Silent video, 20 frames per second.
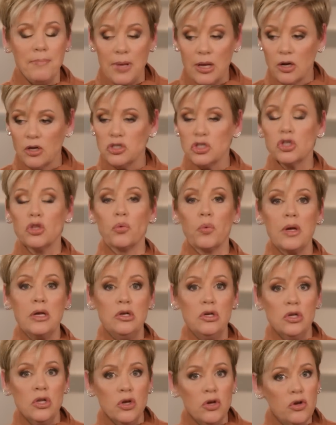because the
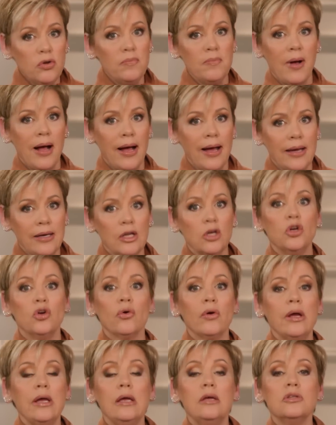renewed mind
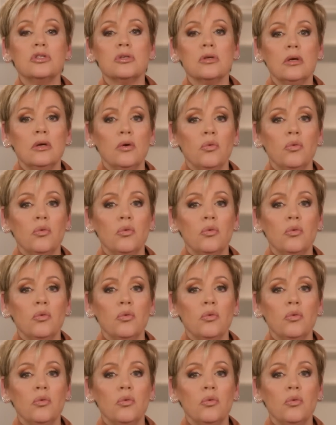agrees